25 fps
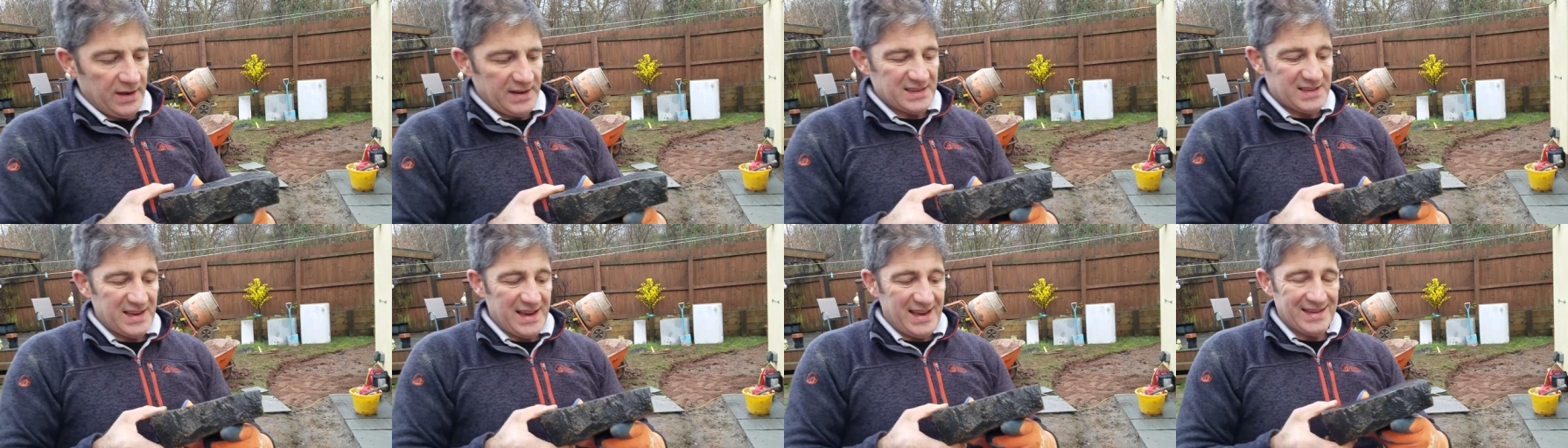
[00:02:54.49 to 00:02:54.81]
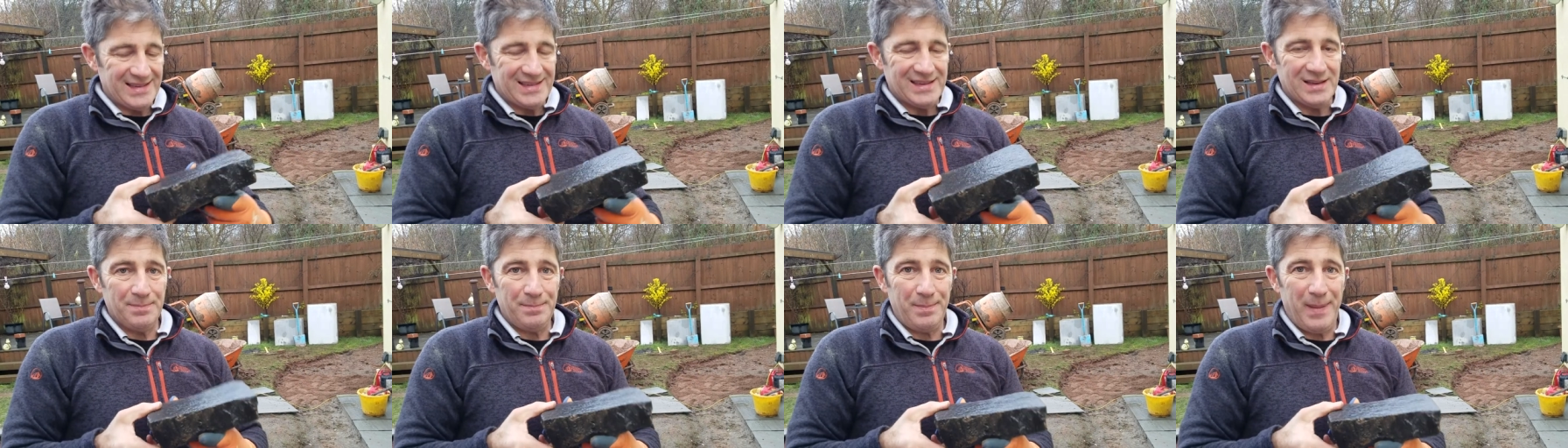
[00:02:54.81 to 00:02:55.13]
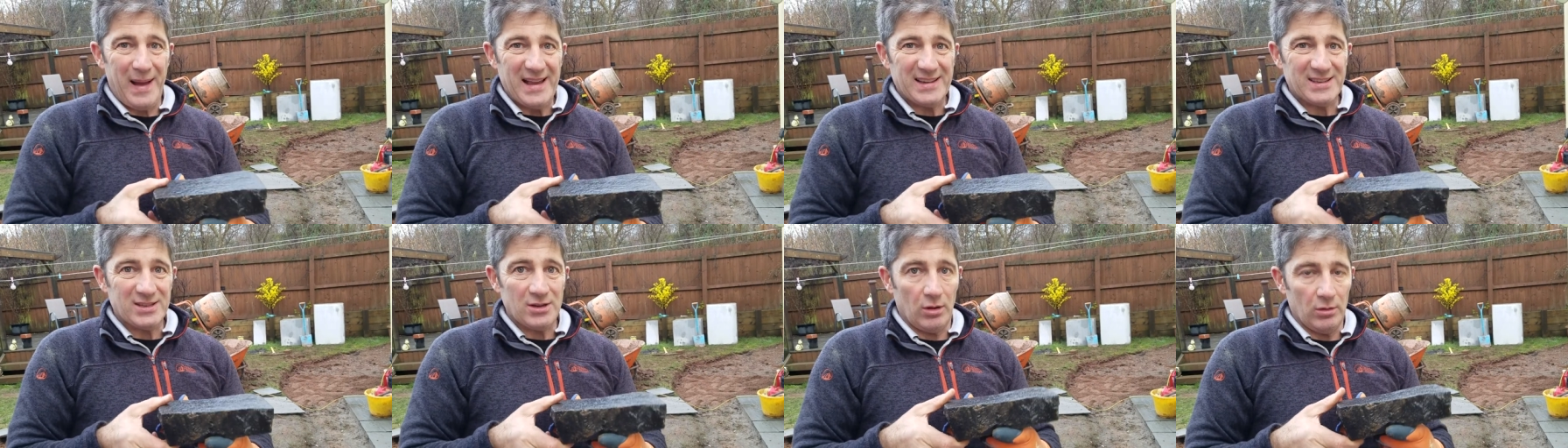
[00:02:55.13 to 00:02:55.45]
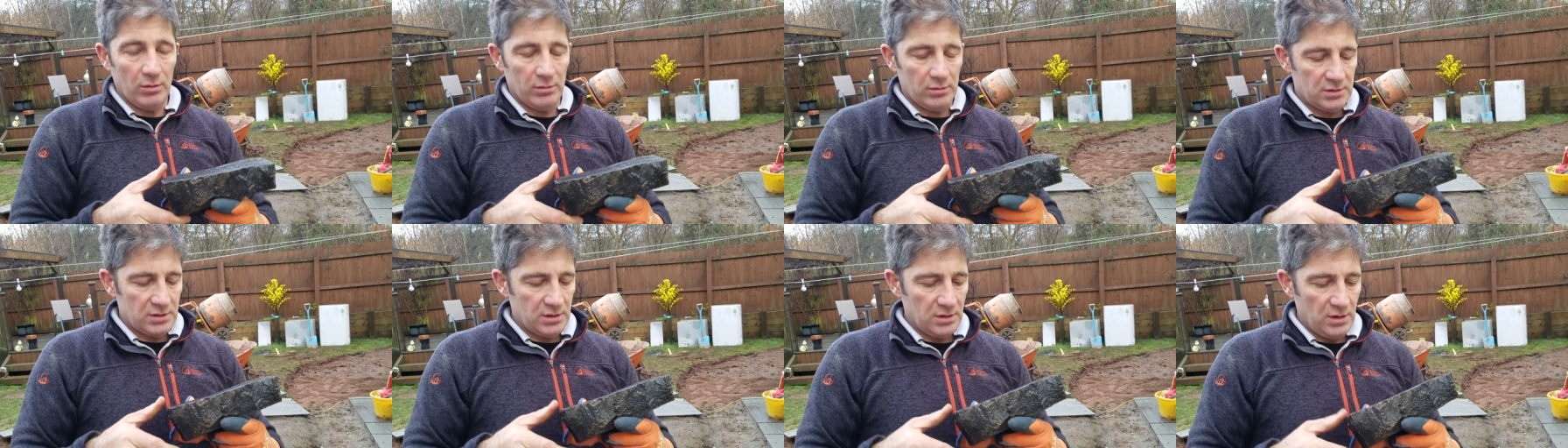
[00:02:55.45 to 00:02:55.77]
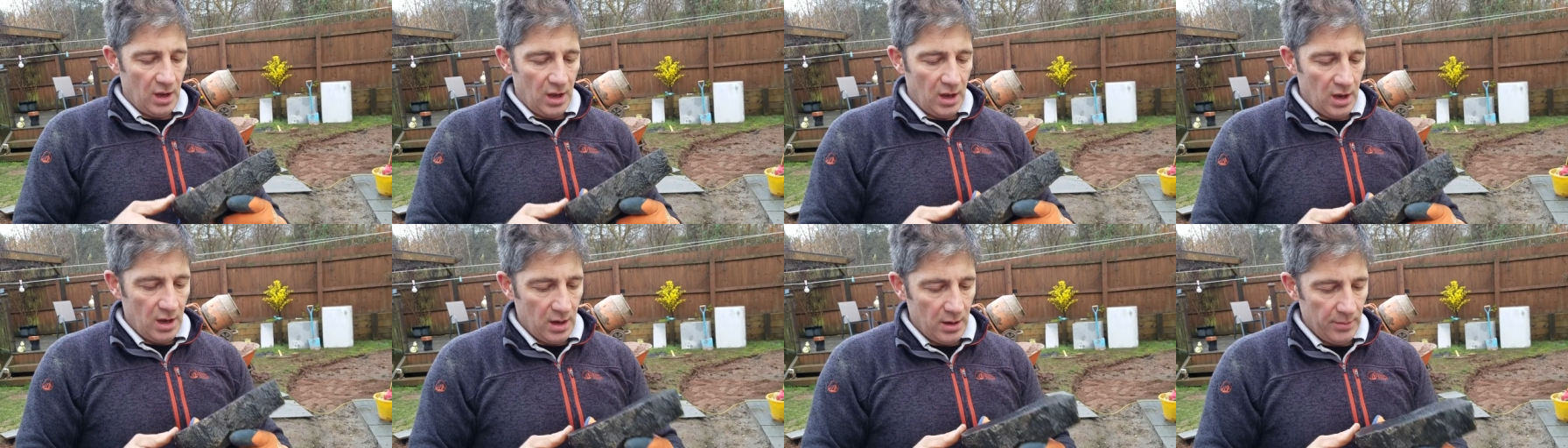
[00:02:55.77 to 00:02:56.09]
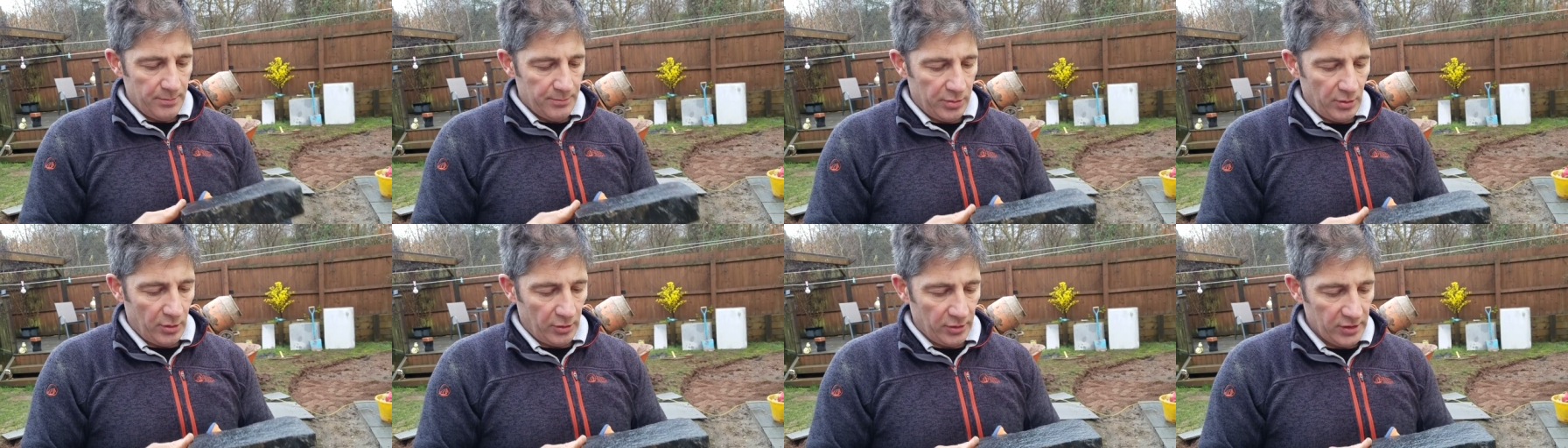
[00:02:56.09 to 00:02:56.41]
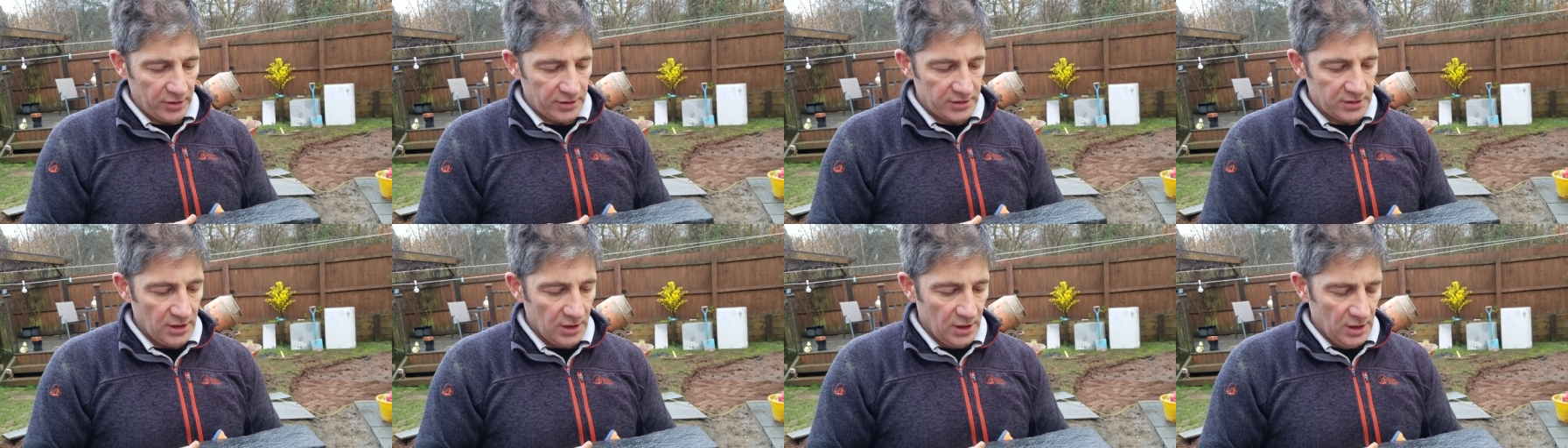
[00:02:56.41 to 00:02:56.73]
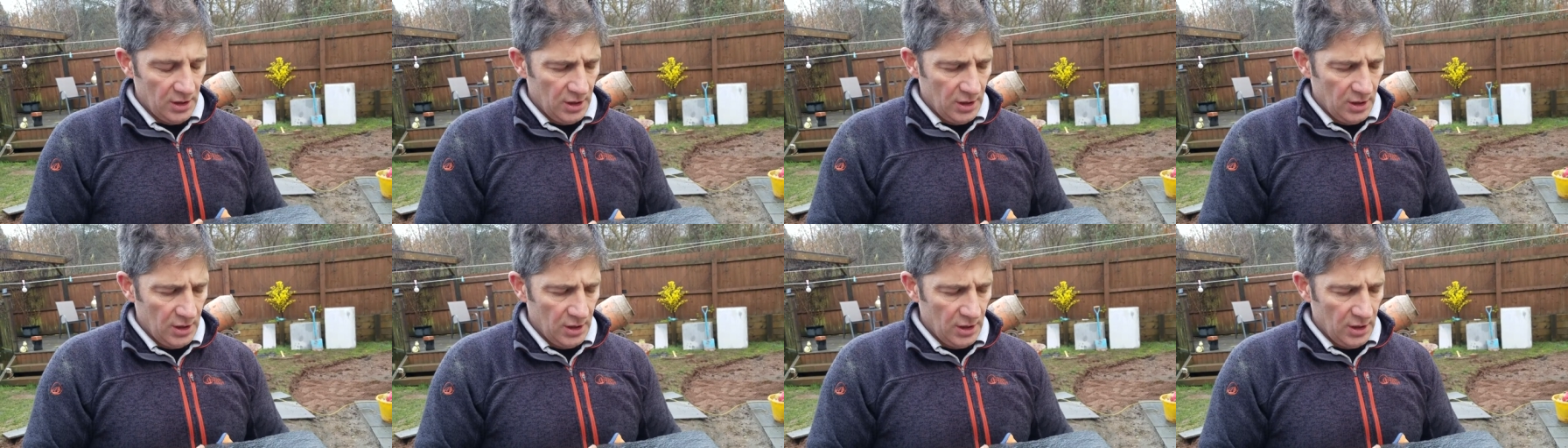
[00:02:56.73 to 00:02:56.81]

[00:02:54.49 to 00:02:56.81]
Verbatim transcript: It's a basalt product,